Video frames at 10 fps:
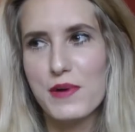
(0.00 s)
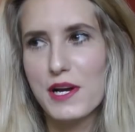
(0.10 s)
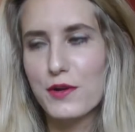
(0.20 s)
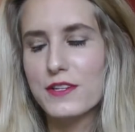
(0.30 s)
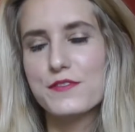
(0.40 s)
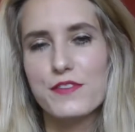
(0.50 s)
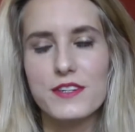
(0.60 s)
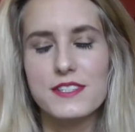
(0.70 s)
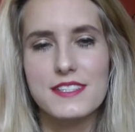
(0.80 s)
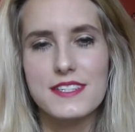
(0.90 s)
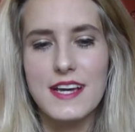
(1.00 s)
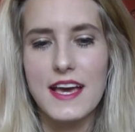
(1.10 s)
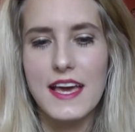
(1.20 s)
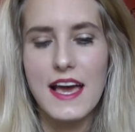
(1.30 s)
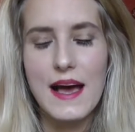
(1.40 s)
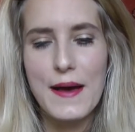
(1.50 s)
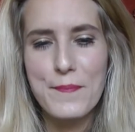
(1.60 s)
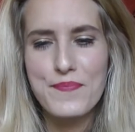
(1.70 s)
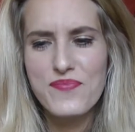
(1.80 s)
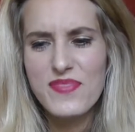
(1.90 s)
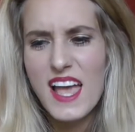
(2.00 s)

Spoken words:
of my honest vlogs today, and